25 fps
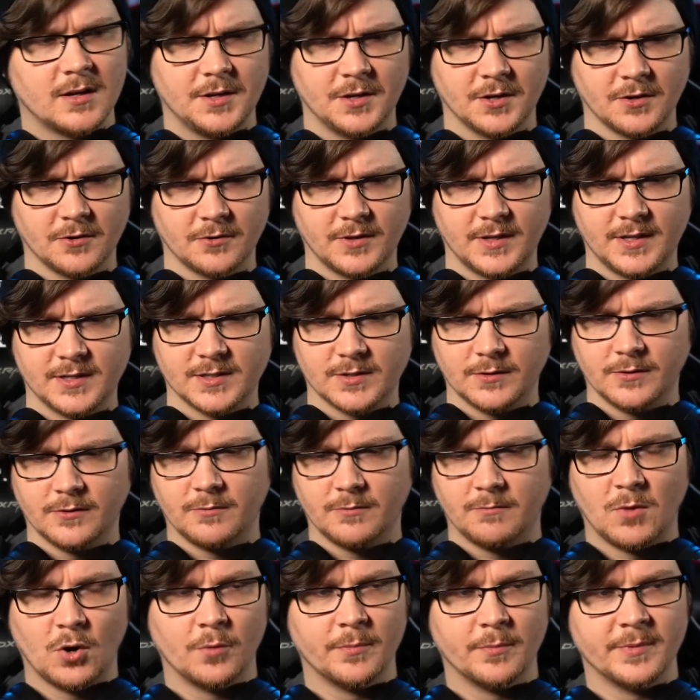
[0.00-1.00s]
you know, these
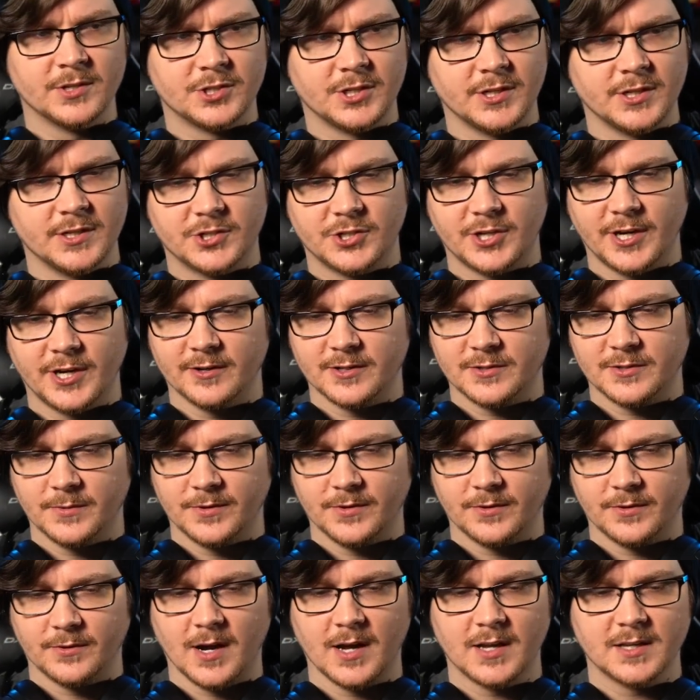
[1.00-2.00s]
little moments she shares
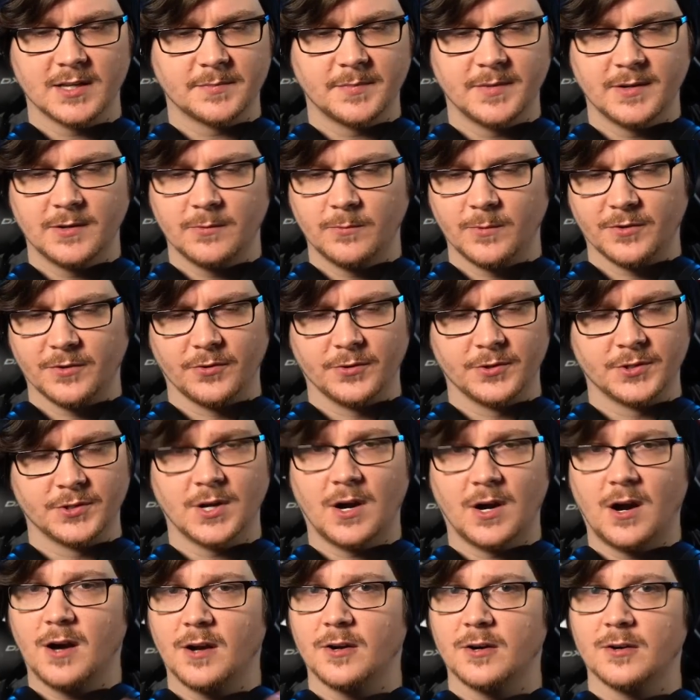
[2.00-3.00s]
with her husband, with her
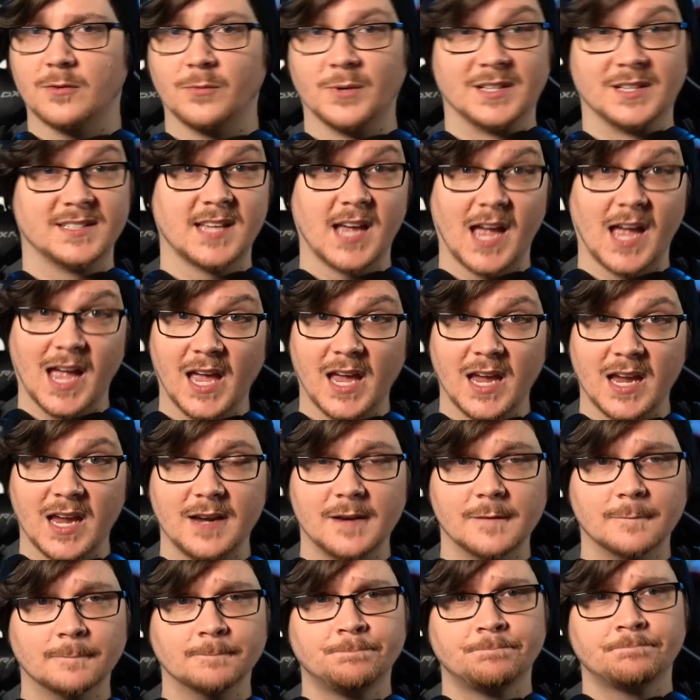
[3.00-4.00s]
daughter, with
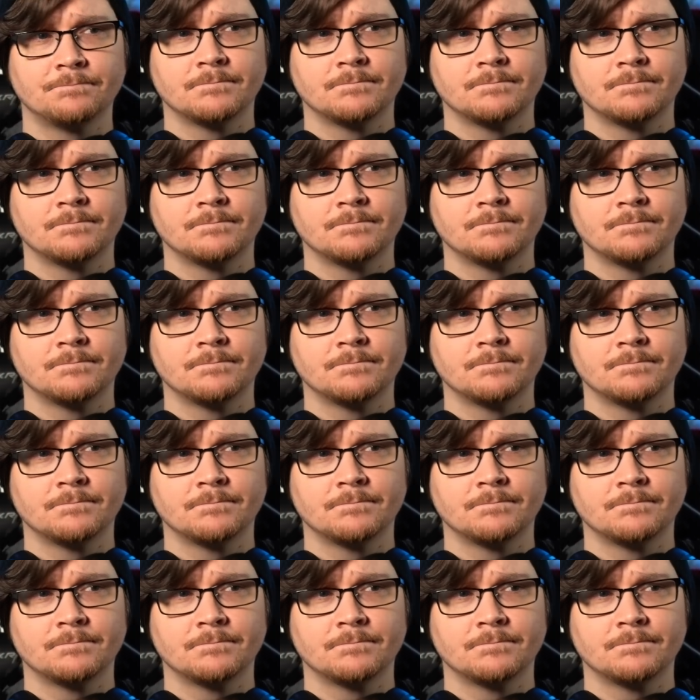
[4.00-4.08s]
Tay,